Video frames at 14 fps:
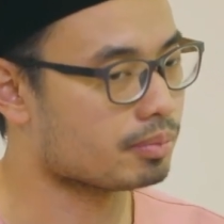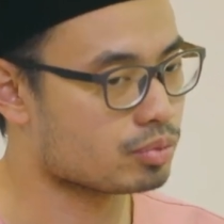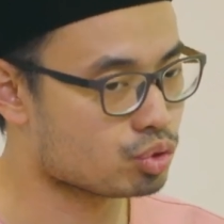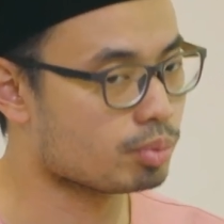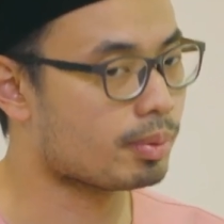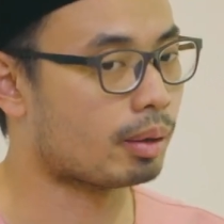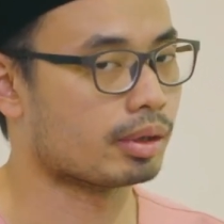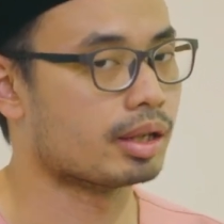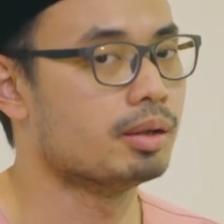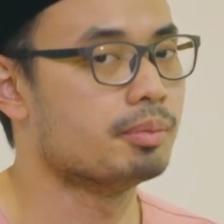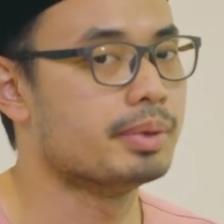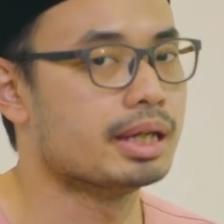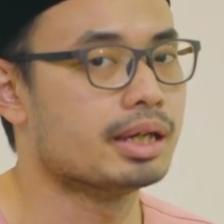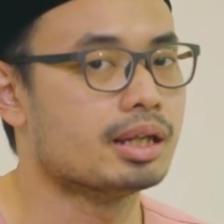zoom out a little
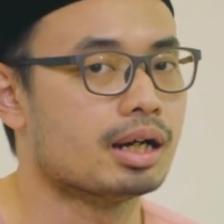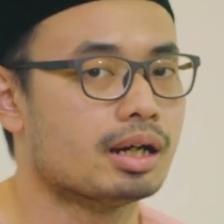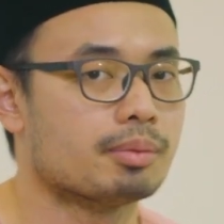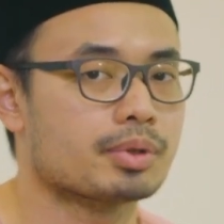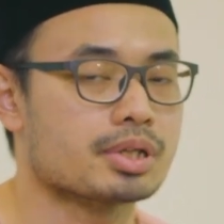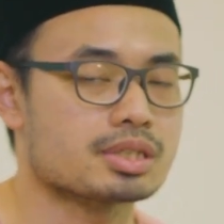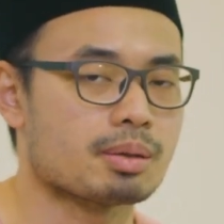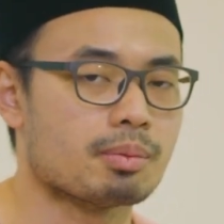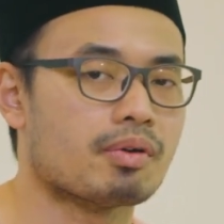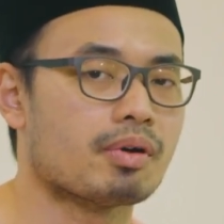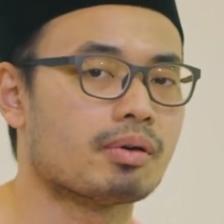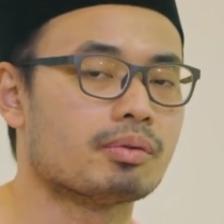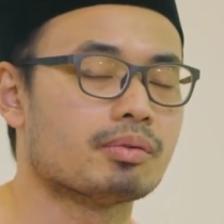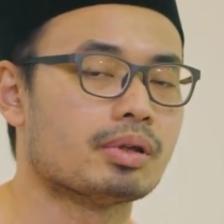bit, because some of
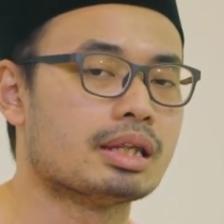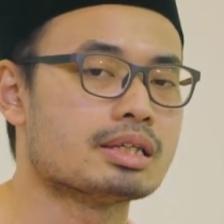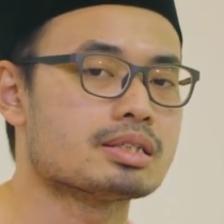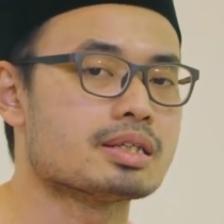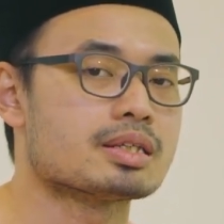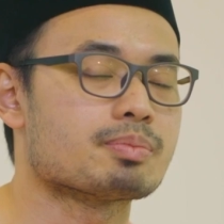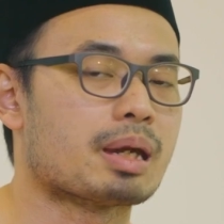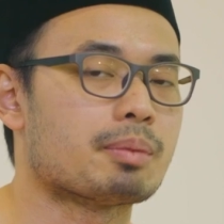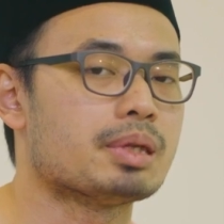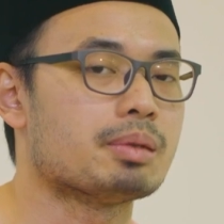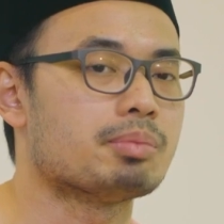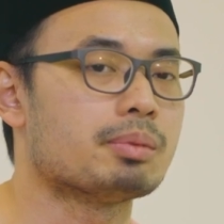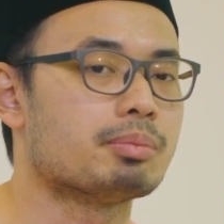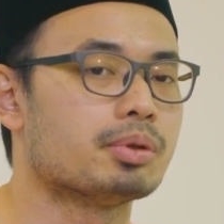our listeners might be
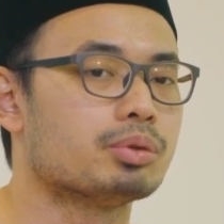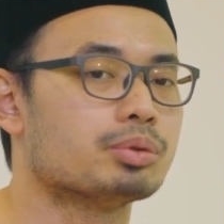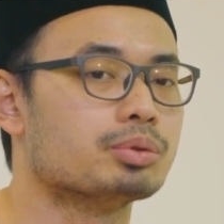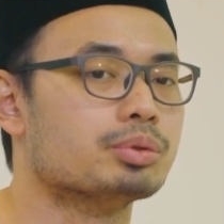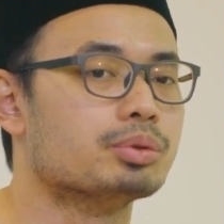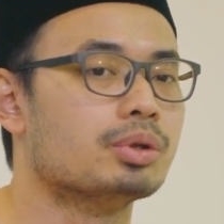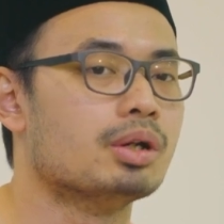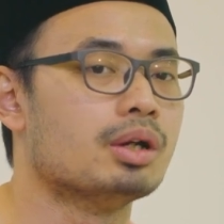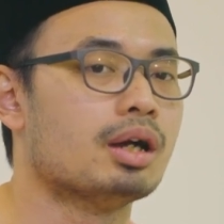people who